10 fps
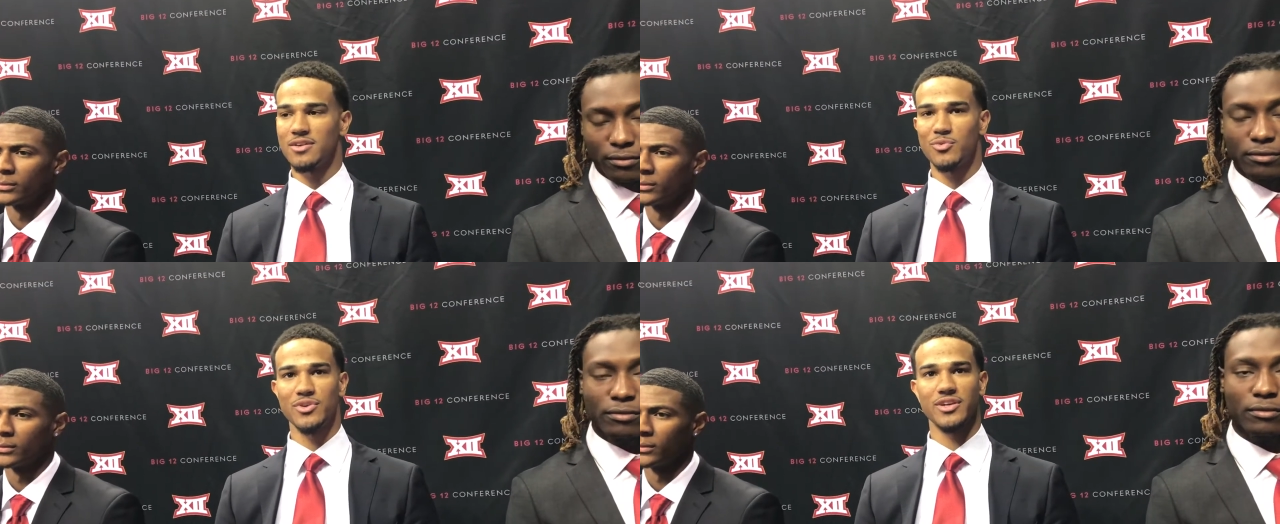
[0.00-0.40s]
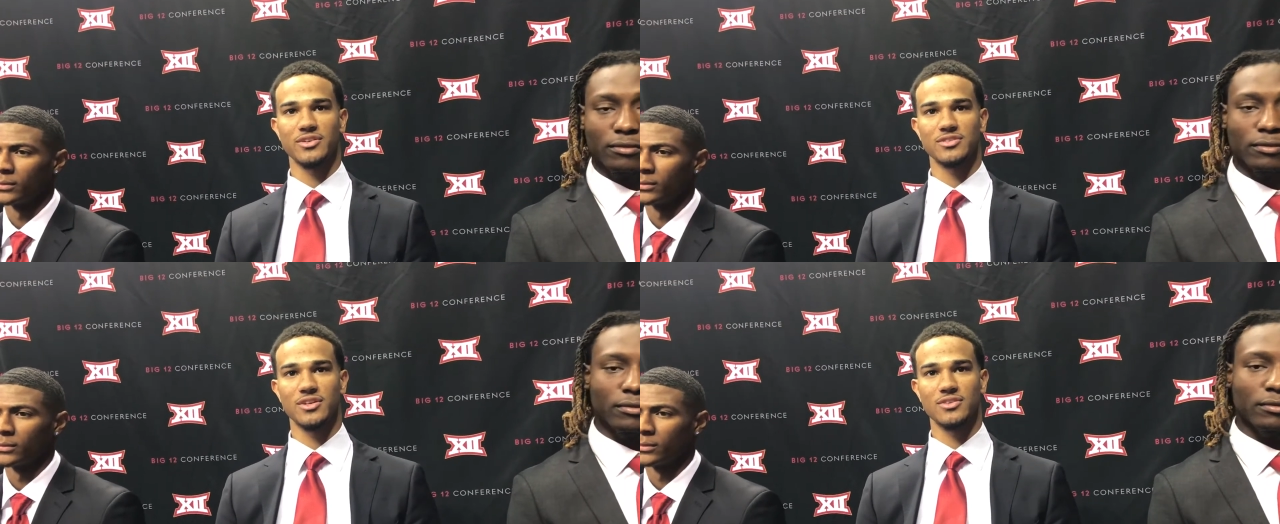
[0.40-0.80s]
Speaker 1: a
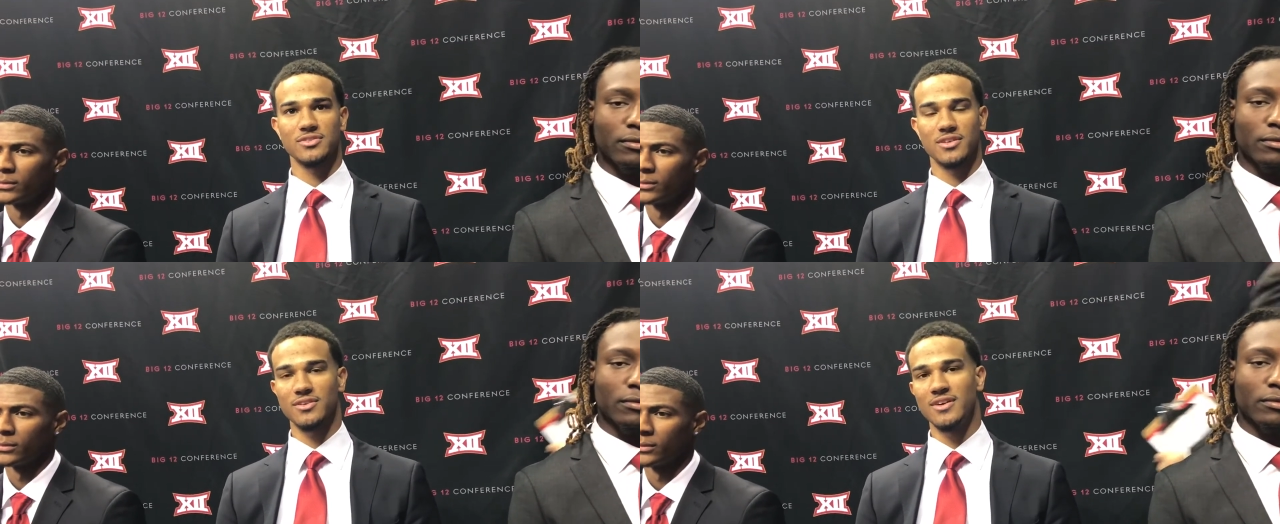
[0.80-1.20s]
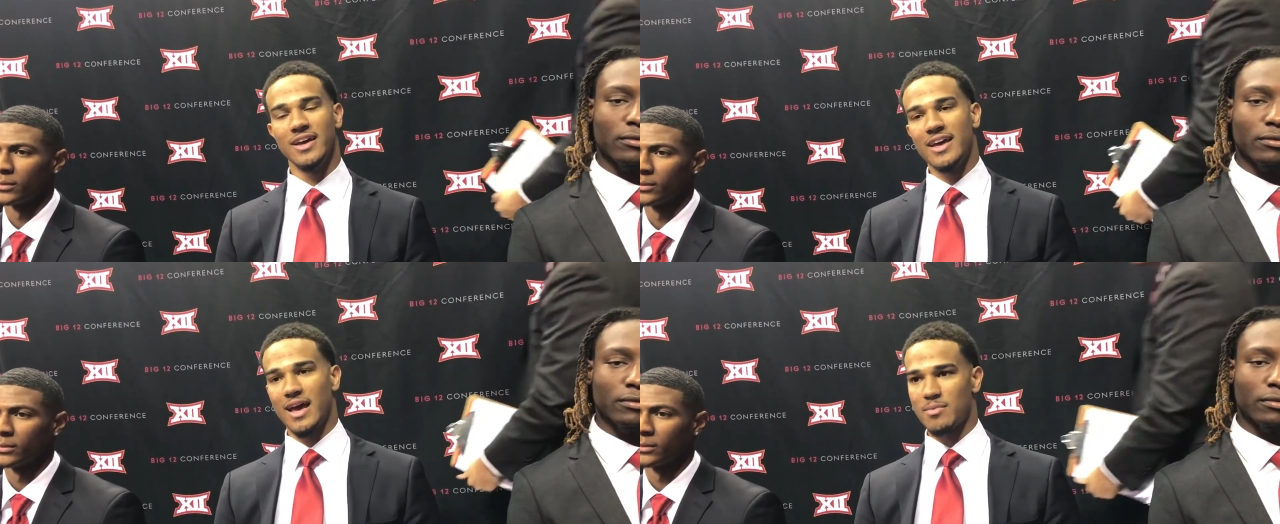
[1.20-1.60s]
week or so, so
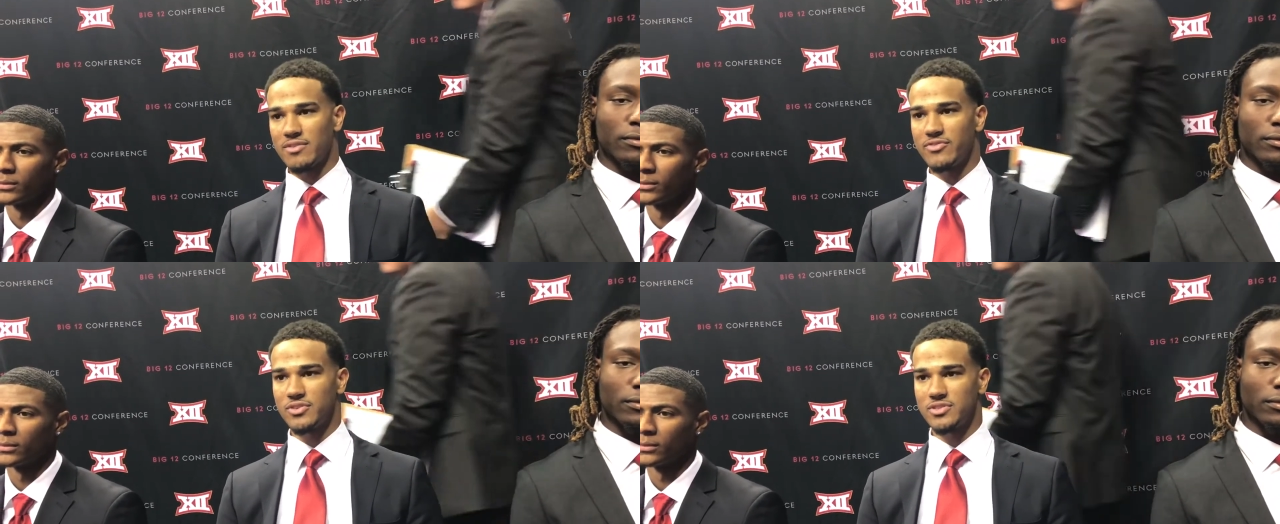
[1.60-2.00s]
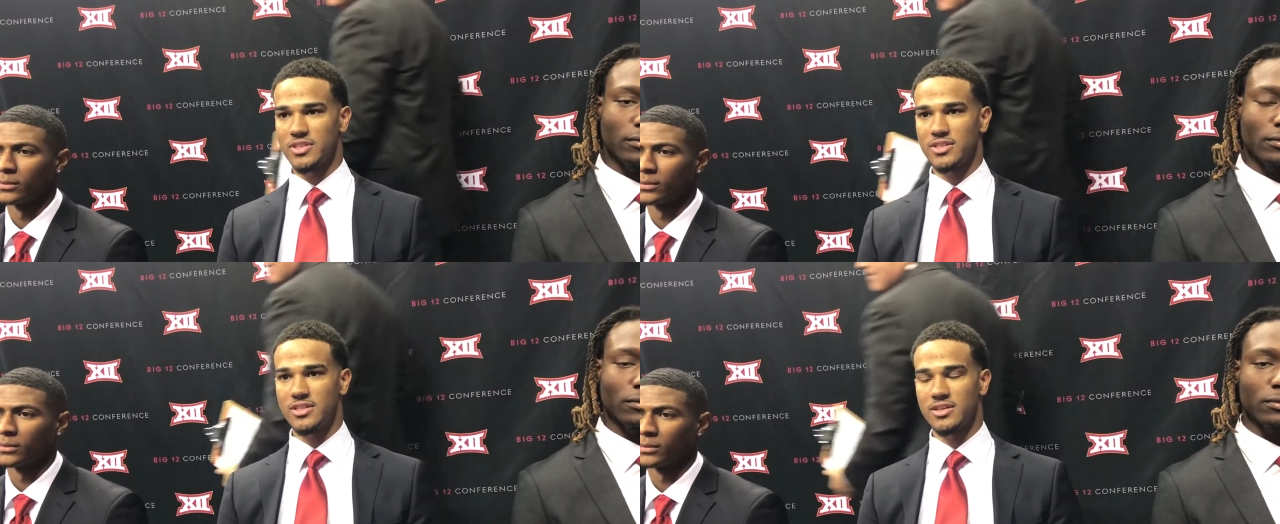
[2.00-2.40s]
I mean, it feels
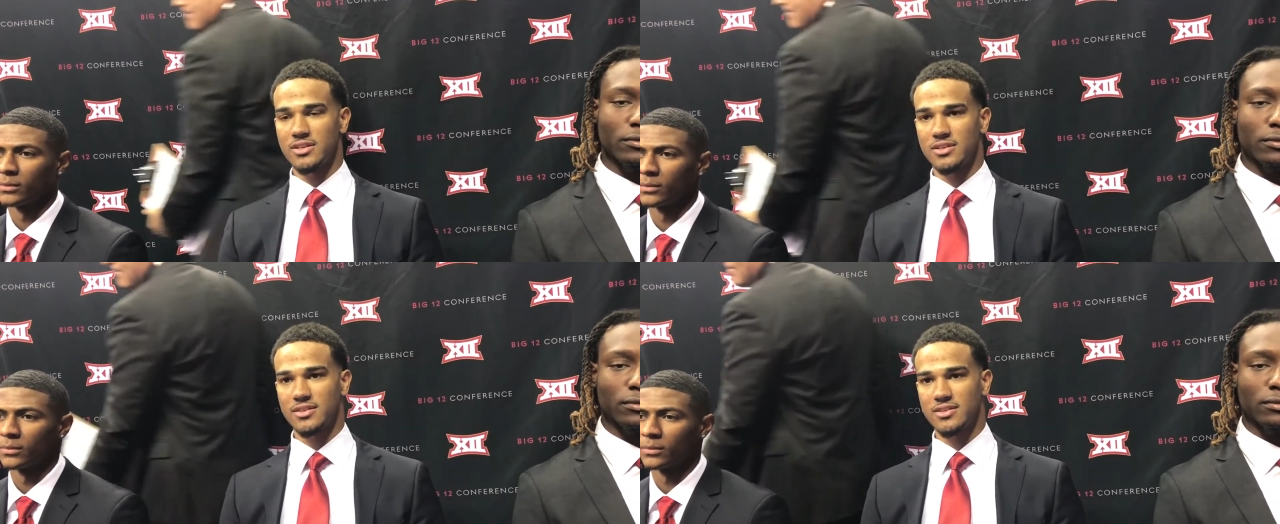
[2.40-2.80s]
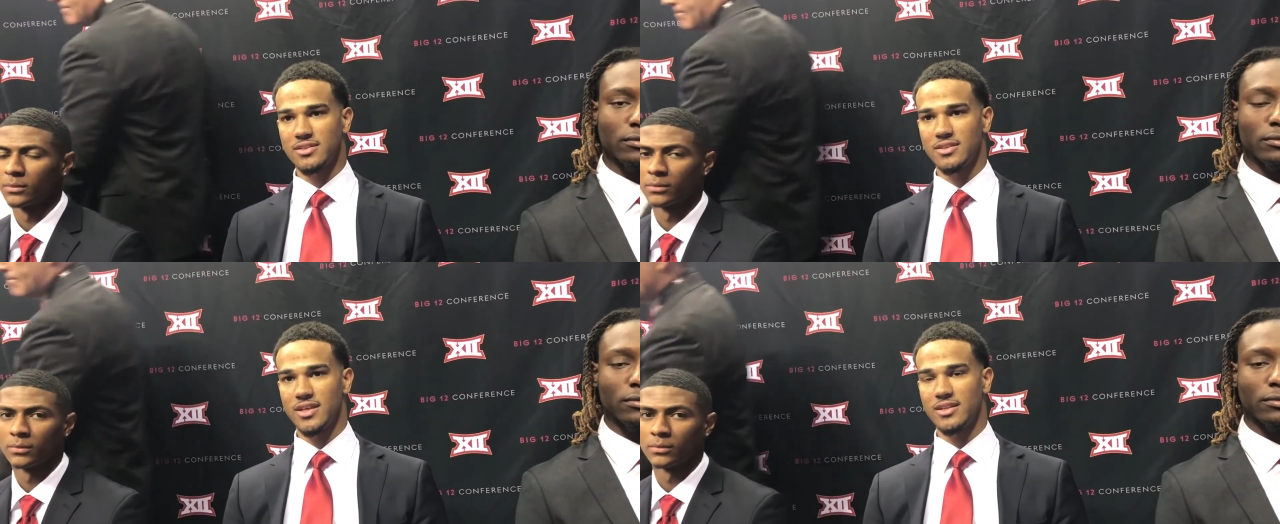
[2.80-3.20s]
good to,
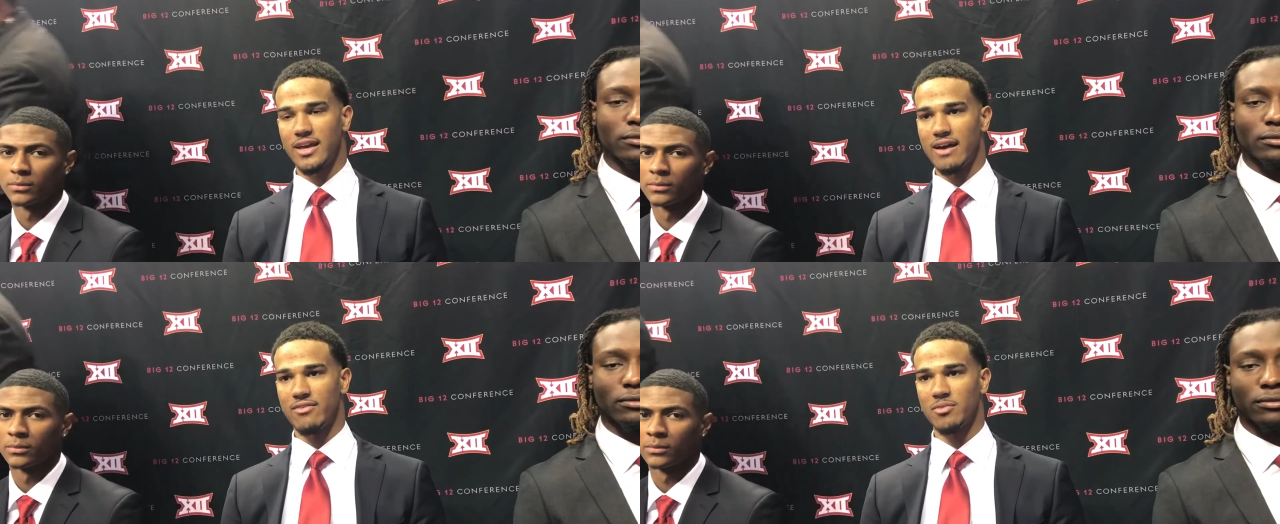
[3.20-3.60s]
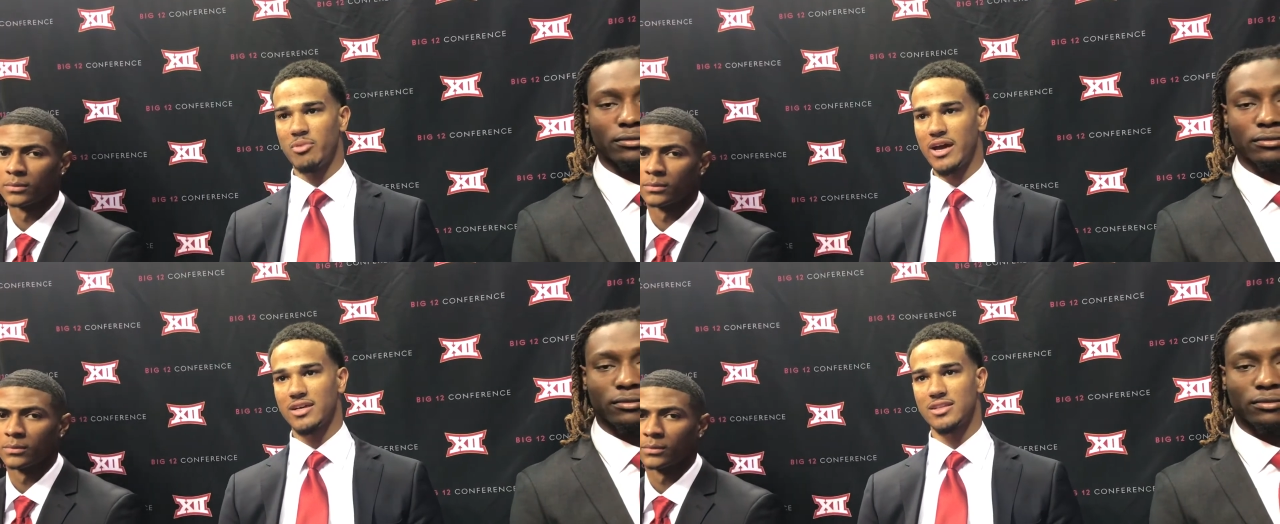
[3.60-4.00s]
that they have
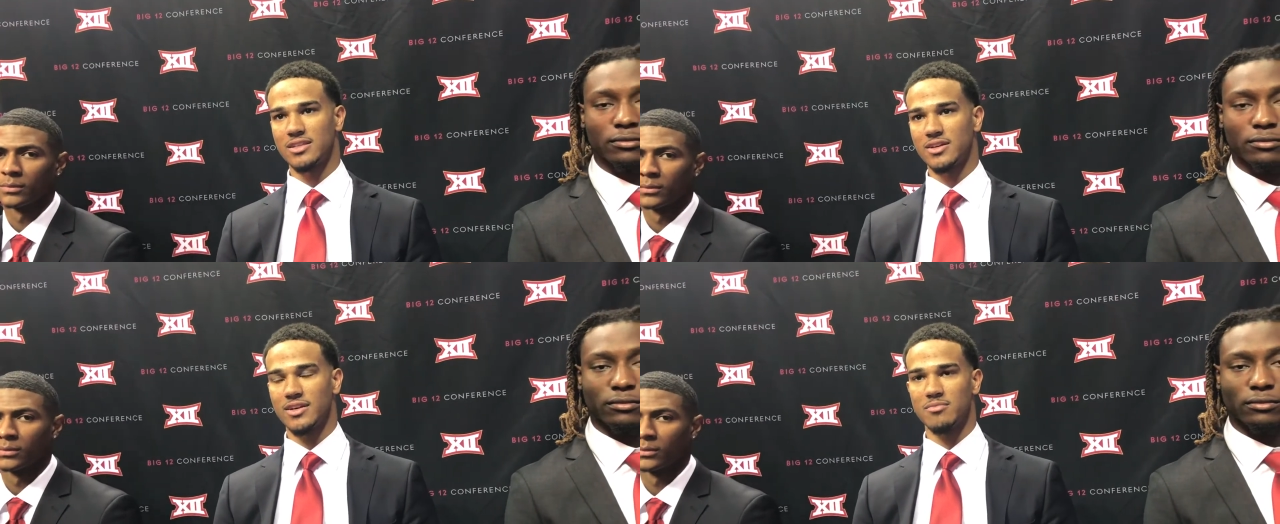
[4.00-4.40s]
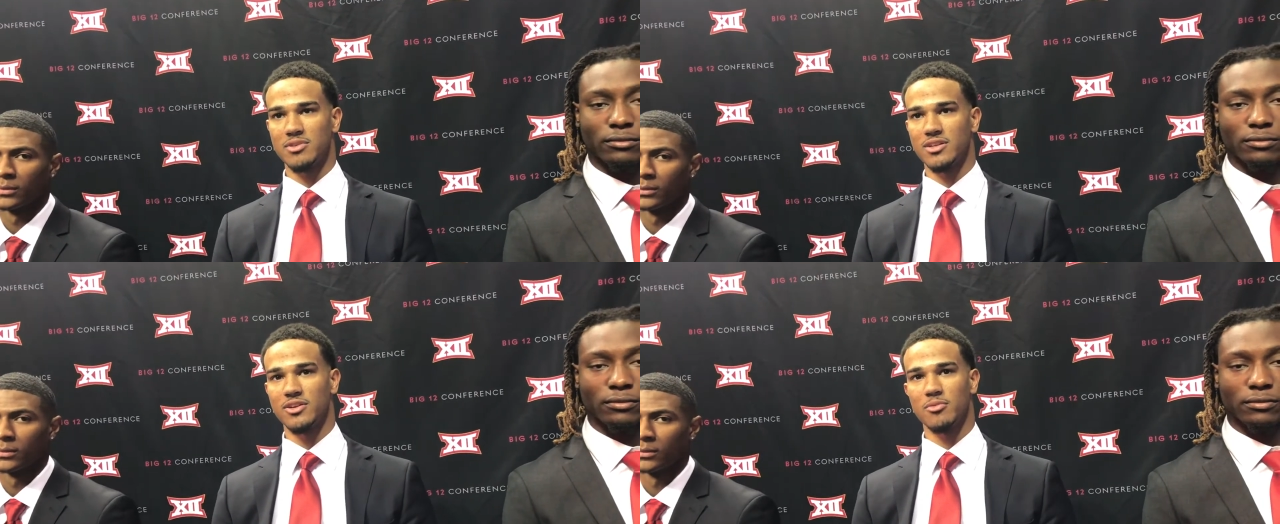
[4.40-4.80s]
our back and that they're going
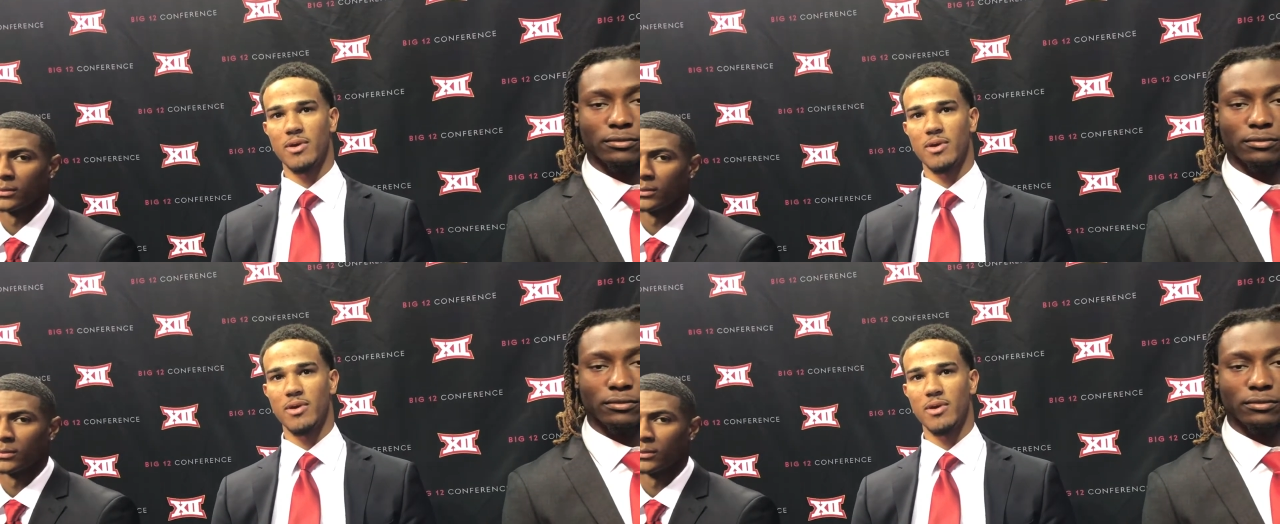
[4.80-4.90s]
to be there no